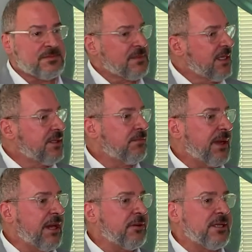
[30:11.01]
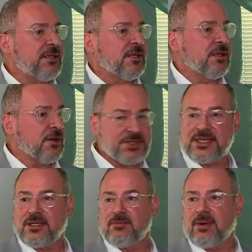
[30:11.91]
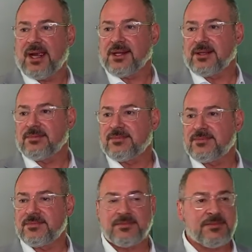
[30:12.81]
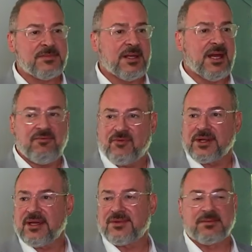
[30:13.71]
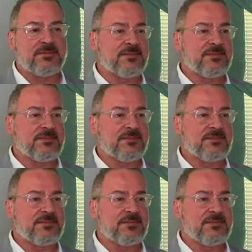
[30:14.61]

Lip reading: and they're buried, go say goodbye to them and forgive them.